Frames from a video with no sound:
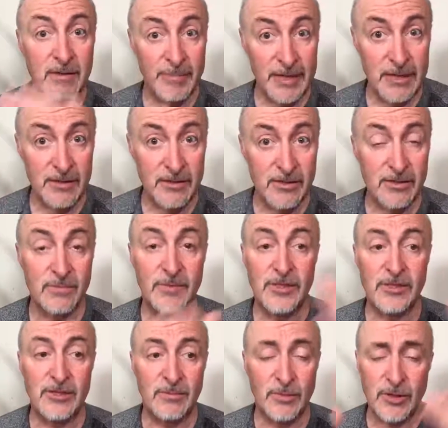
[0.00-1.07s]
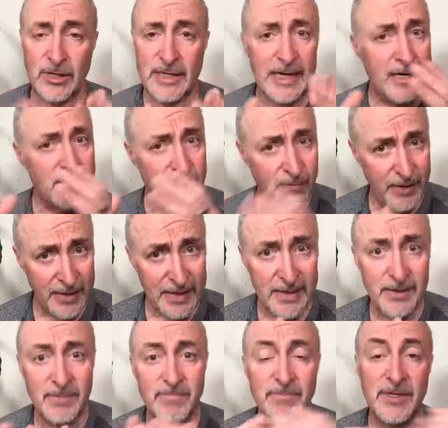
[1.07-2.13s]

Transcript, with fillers: abundance, which I'm not going to get into right now,